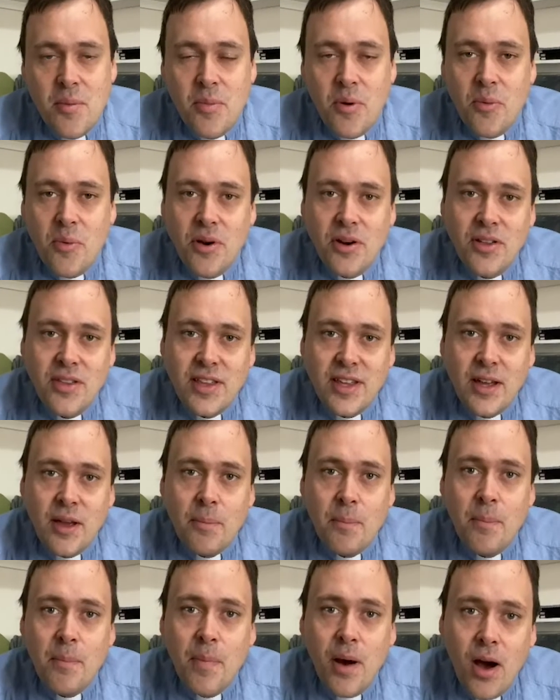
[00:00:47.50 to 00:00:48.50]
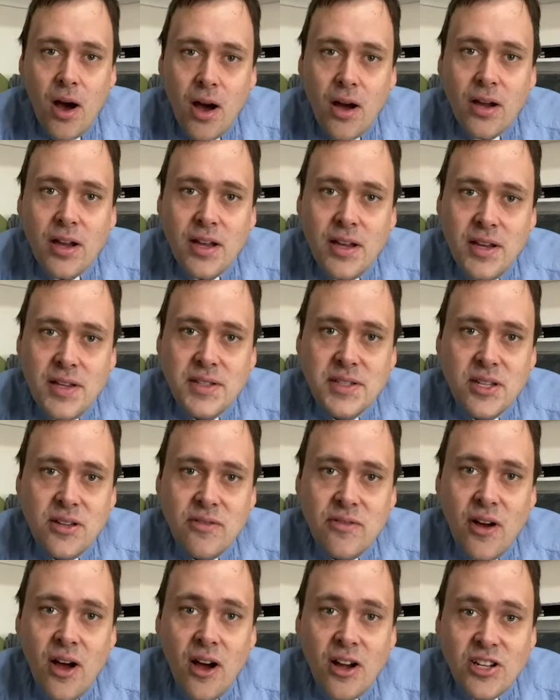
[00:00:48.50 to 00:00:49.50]
But one of the markers
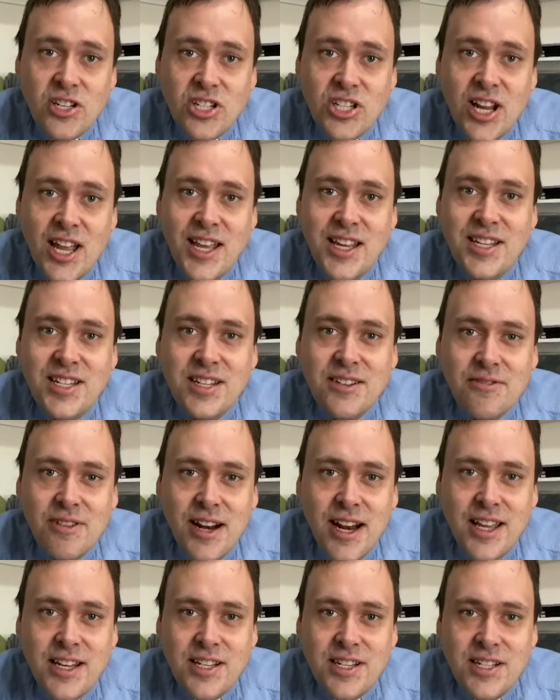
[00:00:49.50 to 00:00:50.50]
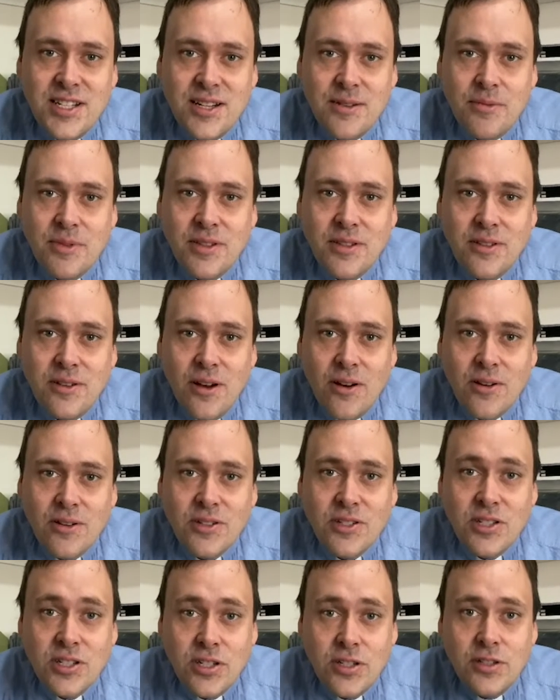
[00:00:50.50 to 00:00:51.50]
of our change in relationship with God
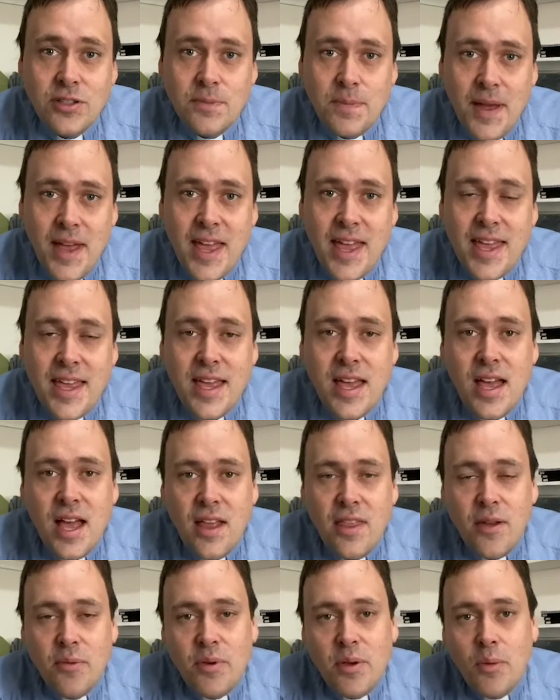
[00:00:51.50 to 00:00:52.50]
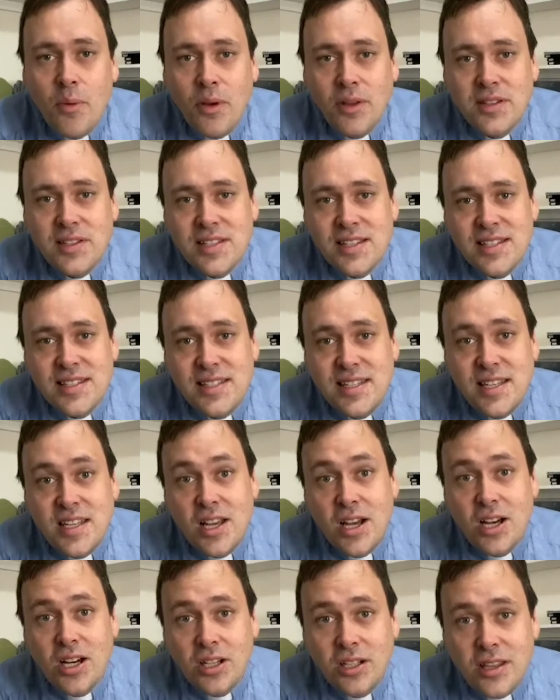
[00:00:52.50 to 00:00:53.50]
should be that we want to see
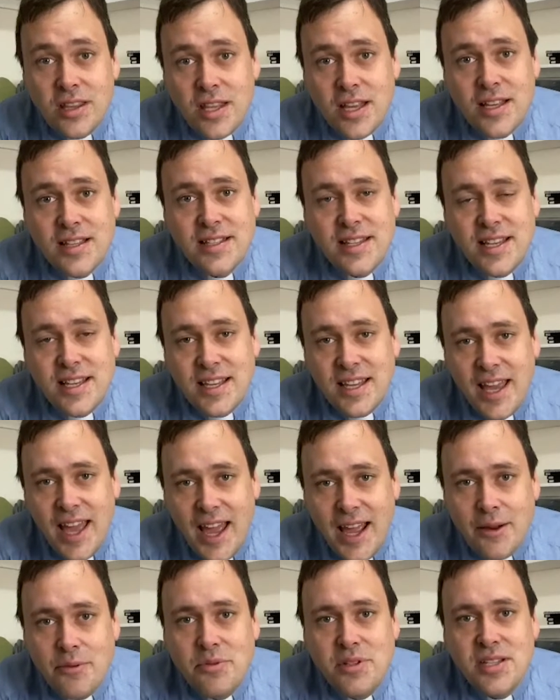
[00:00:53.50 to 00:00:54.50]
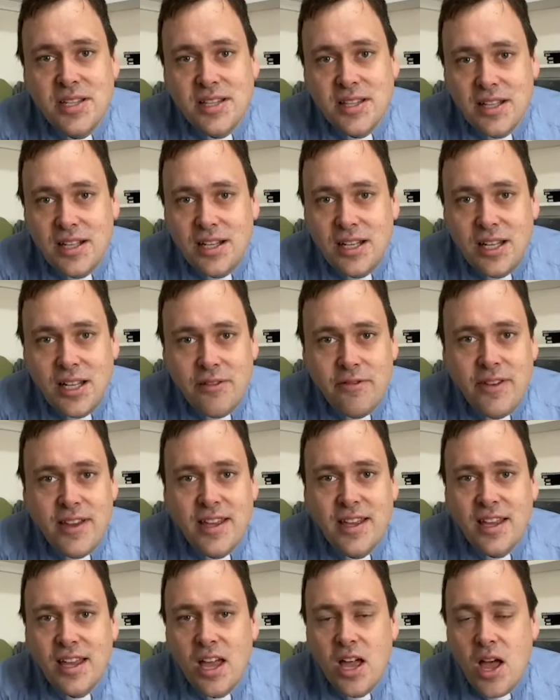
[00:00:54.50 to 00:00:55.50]
others encounter the
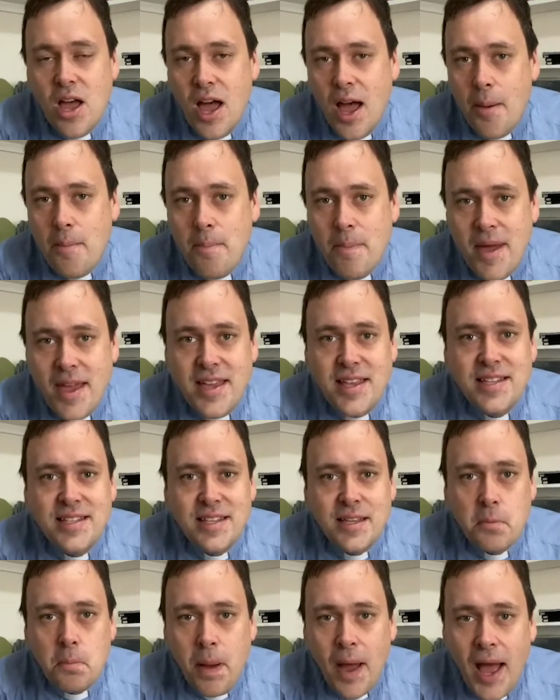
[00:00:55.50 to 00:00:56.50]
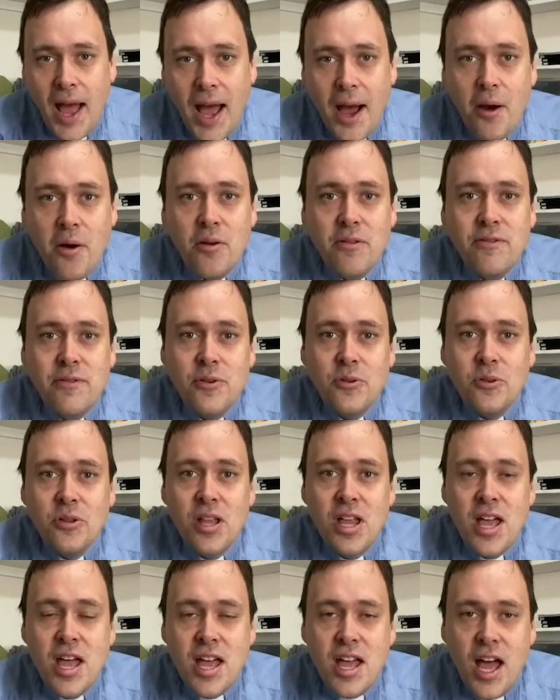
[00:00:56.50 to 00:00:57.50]
loving, amazing, powerful,
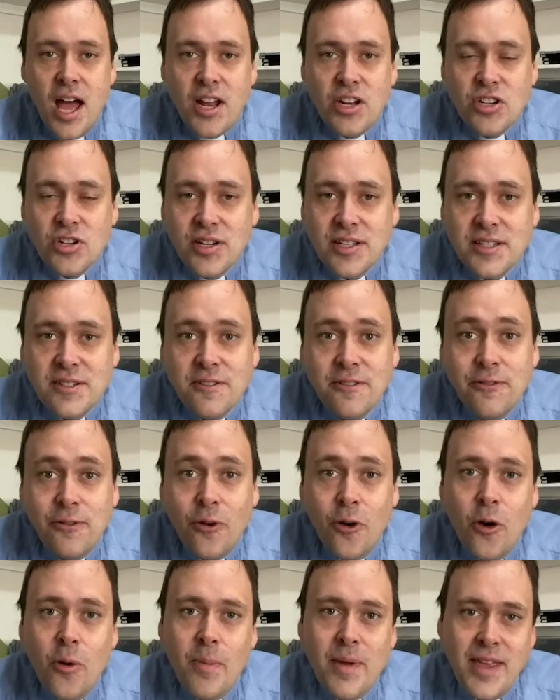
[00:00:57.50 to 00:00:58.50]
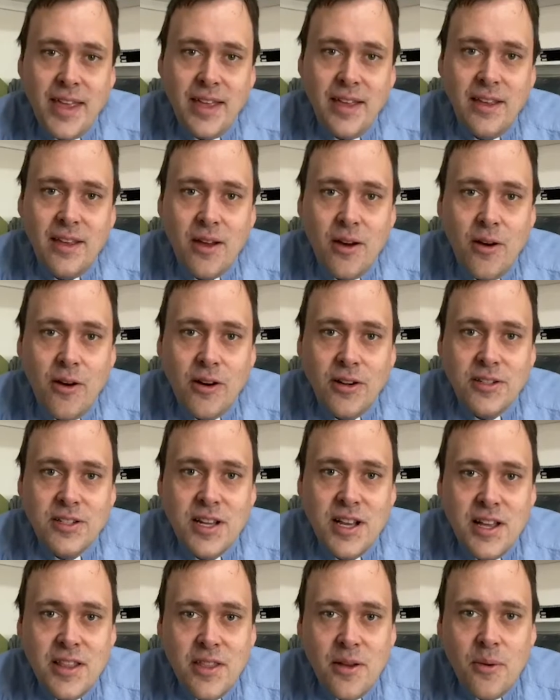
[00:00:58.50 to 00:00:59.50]
transforming God
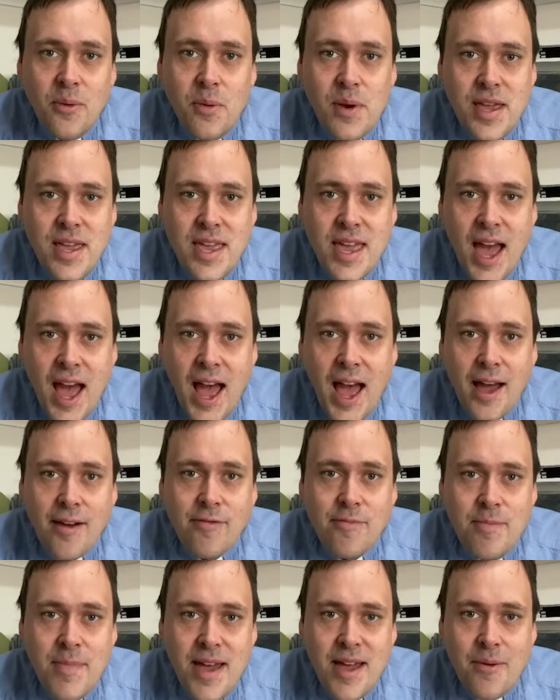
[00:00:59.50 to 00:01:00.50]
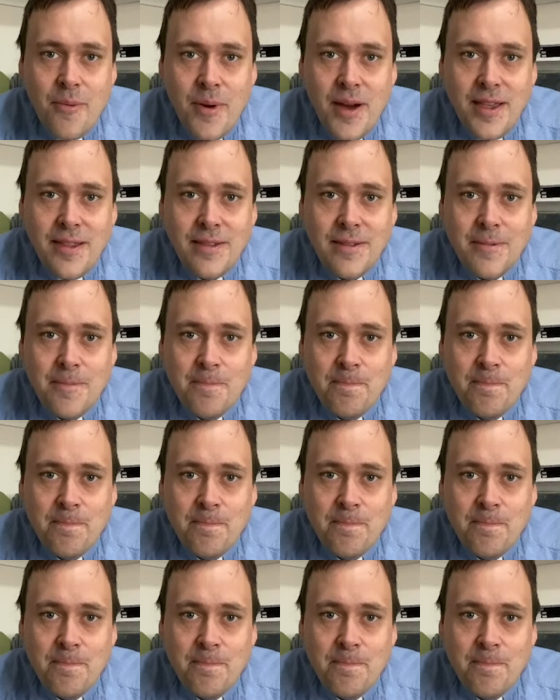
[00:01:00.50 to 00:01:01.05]
that we have met with.